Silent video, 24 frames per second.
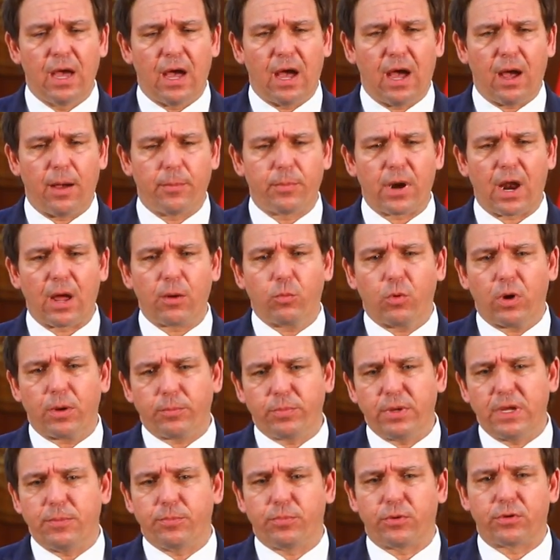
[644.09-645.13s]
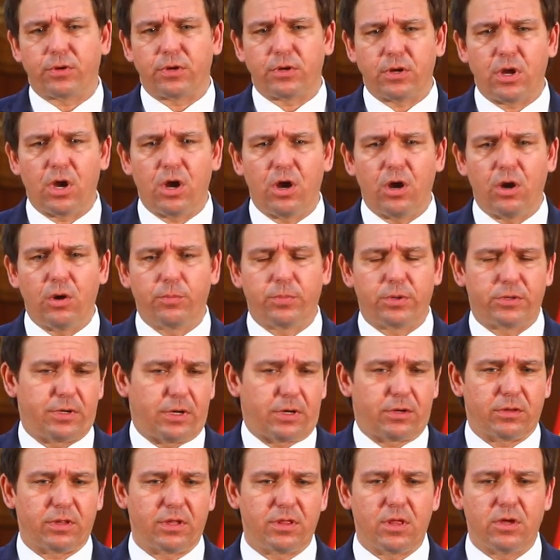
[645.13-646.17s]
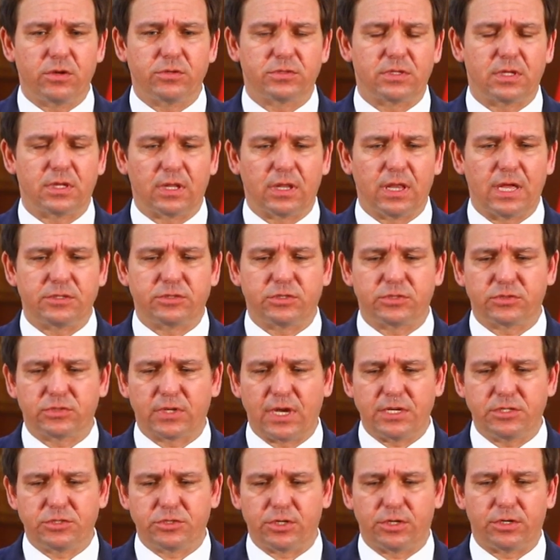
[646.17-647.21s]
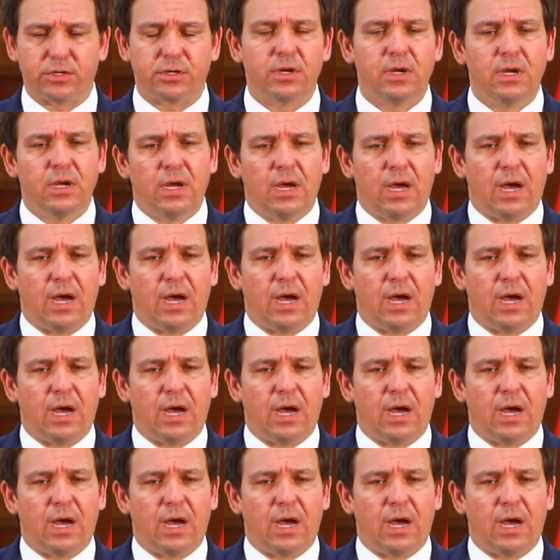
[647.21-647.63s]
Uh, but I want people to know, particularly those in the legislature,